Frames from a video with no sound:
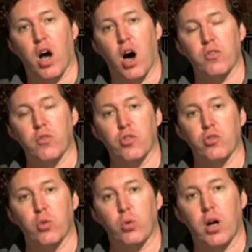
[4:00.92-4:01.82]
half of the
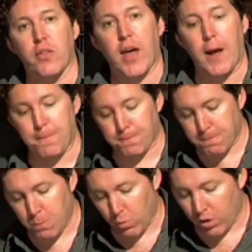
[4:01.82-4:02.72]
stool like that.
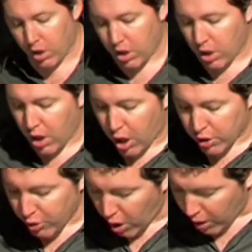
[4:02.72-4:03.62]

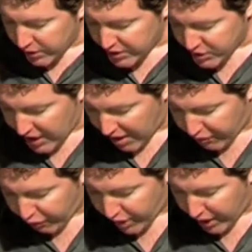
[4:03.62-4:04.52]
Not only does that
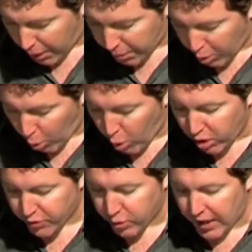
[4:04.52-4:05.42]
free up all
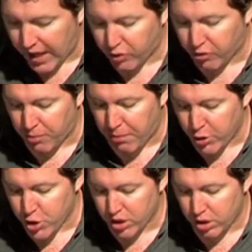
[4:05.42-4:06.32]
of your legs for
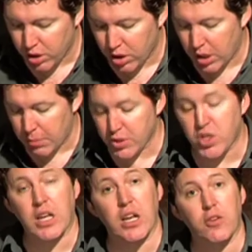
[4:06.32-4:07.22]
motion,
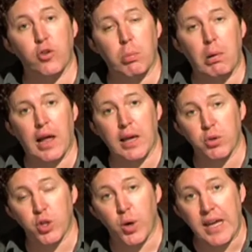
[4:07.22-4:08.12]
particularly if you're playing
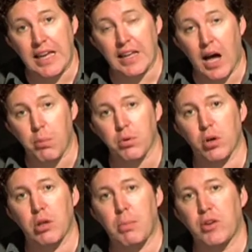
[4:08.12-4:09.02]
with your heel up
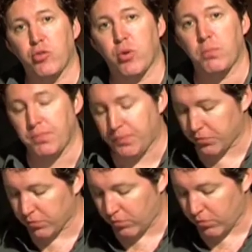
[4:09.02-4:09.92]
on the bass drum,
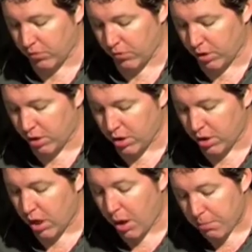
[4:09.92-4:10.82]

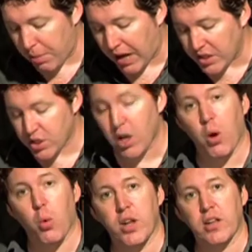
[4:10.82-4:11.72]
but
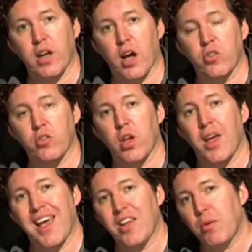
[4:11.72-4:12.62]
what it does
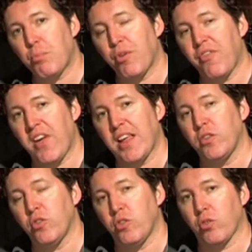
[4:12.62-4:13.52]
is it
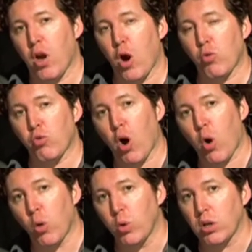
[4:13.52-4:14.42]
prevents
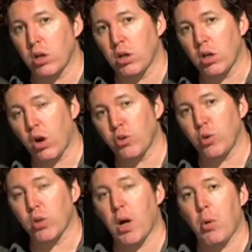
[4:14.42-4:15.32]
roll on
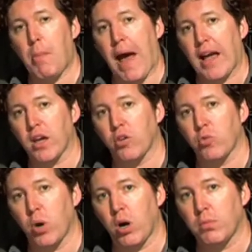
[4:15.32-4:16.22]
your lower back
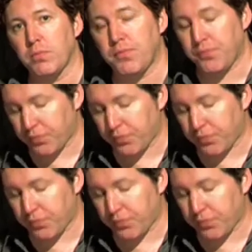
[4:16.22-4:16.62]
as well.